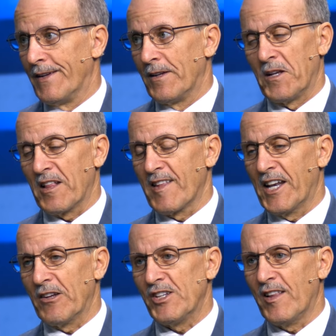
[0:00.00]
That's not
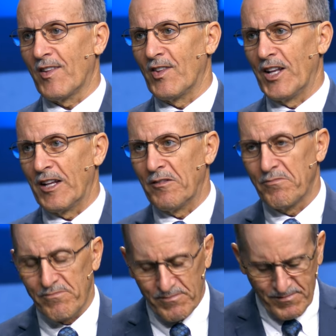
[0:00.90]
how Jesus did
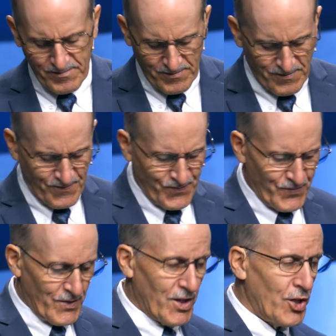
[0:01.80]
it.
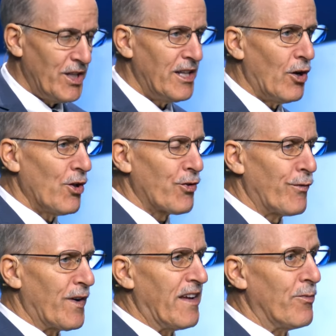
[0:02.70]
You need to also
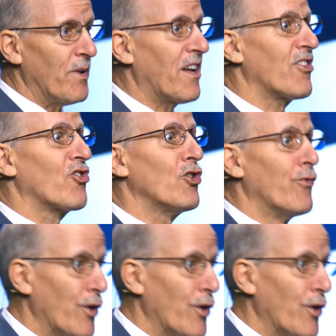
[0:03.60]
forgive them because it's good for